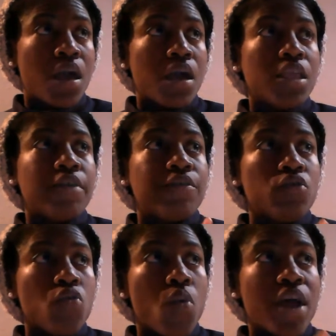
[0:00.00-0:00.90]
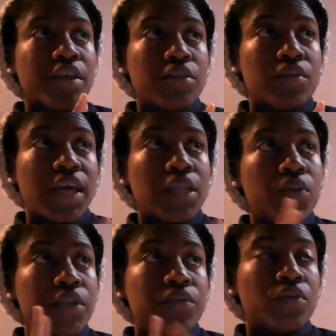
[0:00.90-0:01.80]
If you want to do that, you
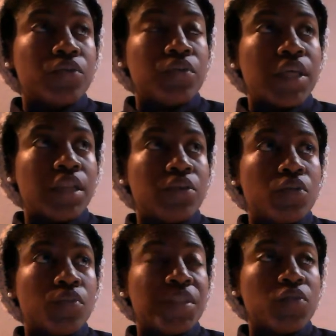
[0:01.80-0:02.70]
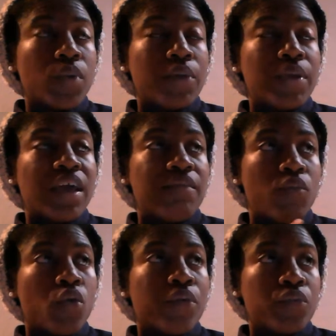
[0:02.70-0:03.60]
need to go do that in your room. That's why we have
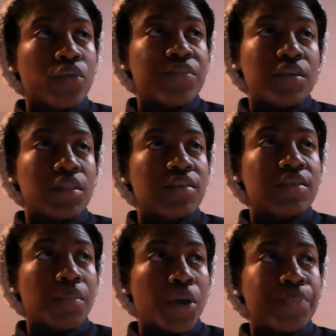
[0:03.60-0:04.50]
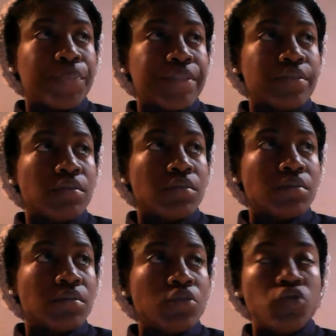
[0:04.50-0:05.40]
more rooms in this apartment.
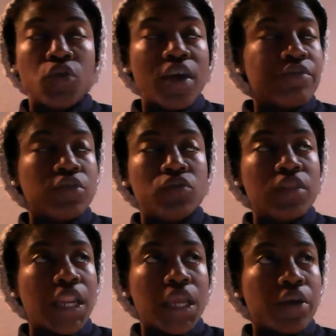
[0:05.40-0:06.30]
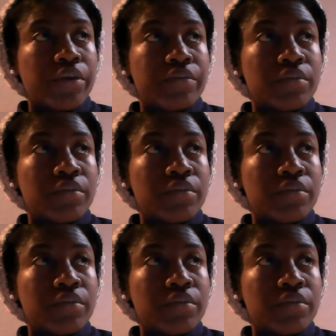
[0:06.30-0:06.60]
You don't have to do that here.